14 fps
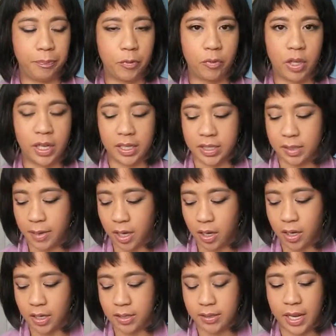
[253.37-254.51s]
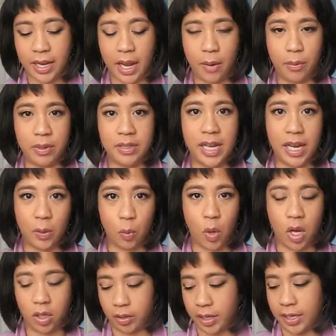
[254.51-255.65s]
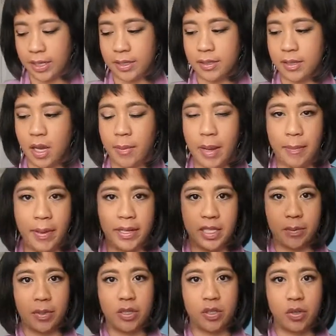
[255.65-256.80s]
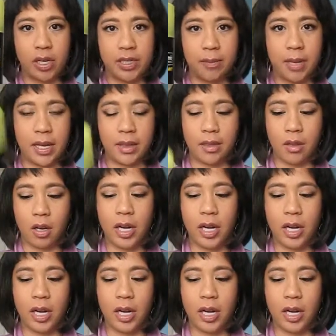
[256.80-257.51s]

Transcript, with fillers: running some errands and I was in Walgreens, I picked up this Tresemme,